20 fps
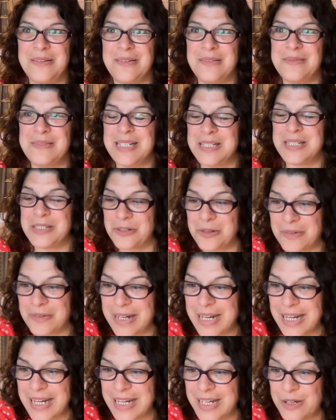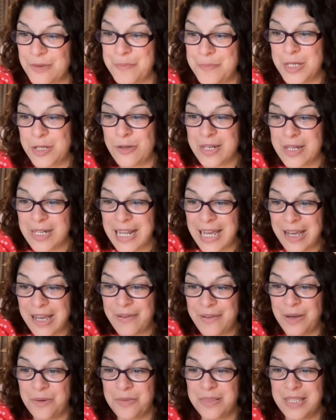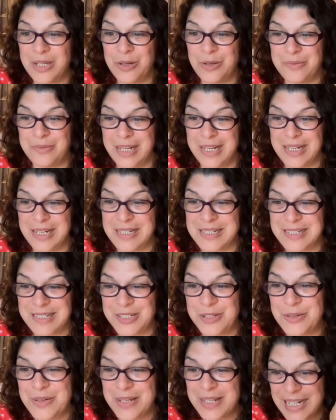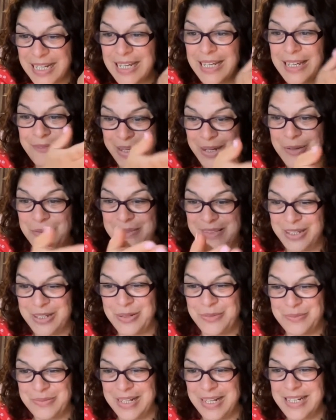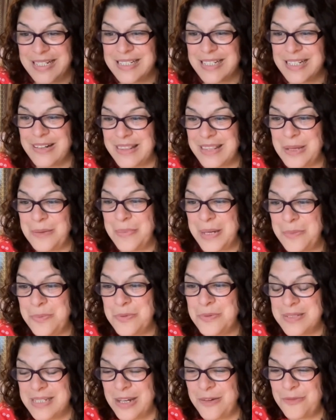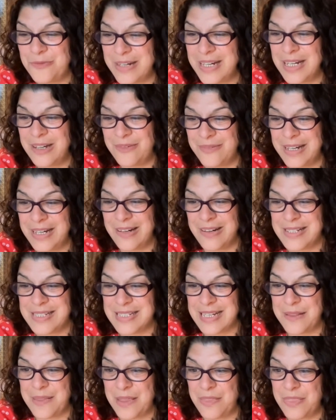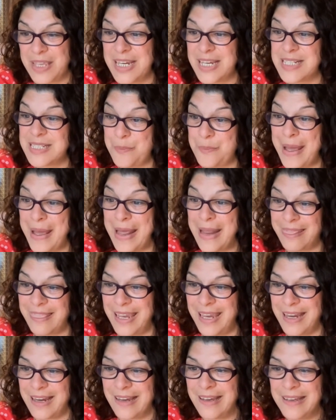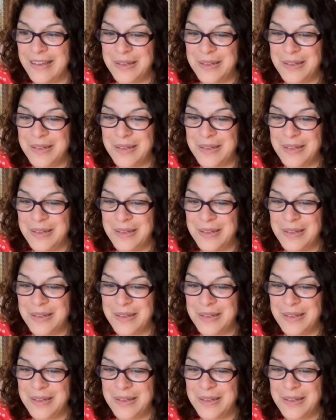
disagree, but you can have healthy conflict. You can have healthy conflicts. And I think people don't really realize that. They think it's a bad thing.